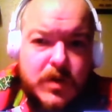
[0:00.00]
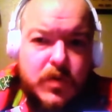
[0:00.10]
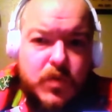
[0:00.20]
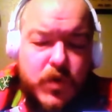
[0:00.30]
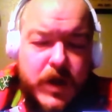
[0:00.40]

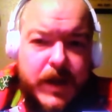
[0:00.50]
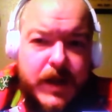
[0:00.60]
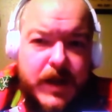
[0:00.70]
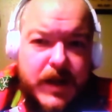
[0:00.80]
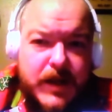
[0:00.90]
Right.
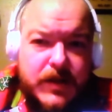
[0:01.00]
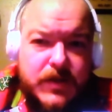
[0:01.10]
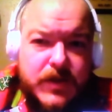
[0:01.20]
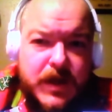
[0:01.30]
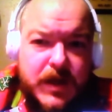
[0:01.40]
And I guess
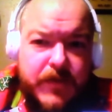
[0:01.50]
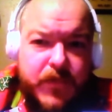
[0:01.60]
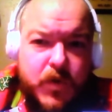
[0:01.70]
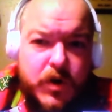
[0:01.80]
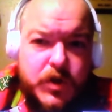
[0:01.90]

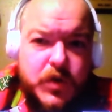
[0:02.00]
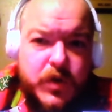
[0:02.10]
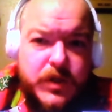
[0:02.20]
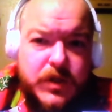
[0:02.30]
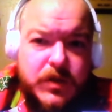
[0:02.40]
for
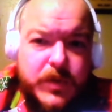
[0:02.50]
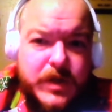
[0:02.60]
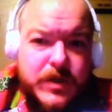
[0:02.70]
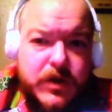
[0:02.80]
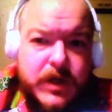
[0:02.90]
choices, are we
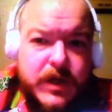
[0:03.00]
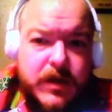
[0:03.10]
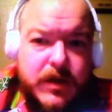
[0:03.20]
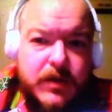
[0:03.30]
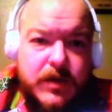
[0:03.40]

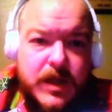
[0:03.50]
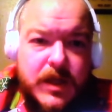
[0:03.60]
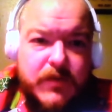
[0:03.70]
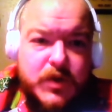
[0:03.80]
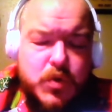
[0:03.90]
talking
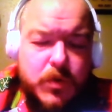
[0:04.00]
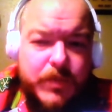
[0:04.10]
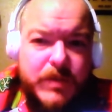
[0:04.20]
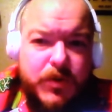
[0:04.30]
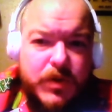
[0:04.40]
individual
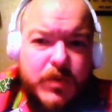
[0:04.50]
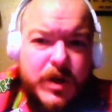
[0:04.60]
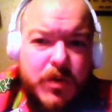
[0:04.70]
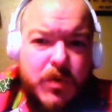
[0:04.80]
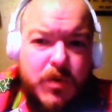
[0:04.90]
people that we know or